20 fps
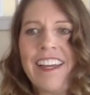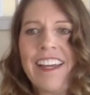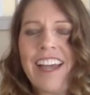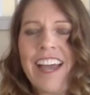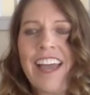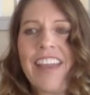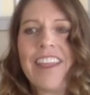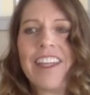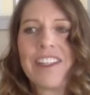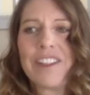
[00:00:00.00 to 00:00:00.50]

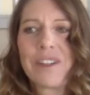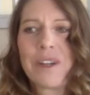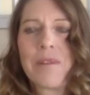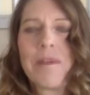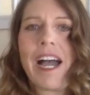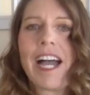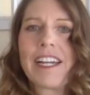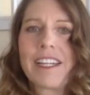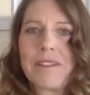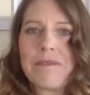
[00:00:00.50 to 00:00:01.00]
then to go
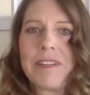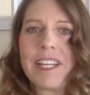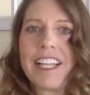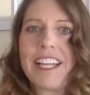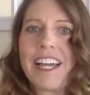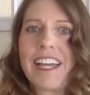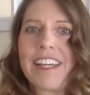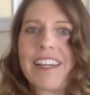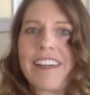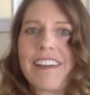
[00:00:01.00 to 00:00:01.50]
back and be
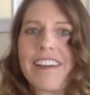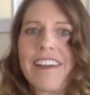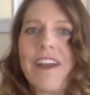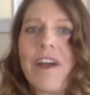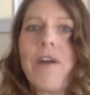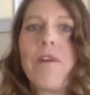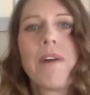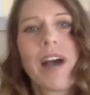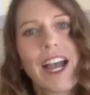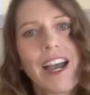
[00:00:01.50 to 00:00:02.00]
like,
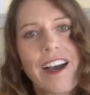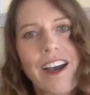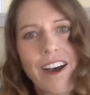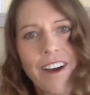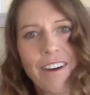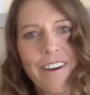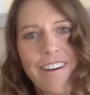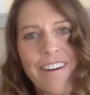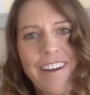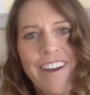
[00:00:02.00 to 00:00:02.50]

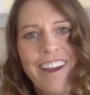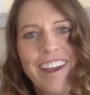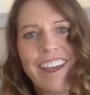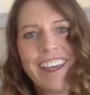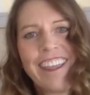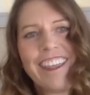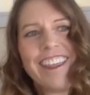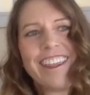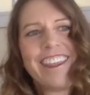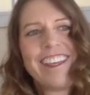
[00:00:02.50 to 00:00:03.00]
wow,
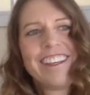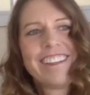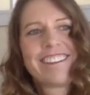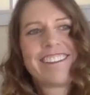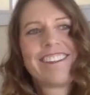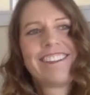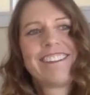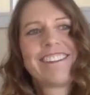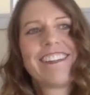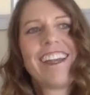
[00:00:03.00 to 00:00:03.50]

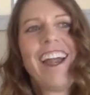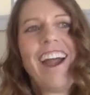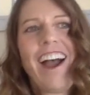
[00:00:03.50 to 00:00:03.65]
this is,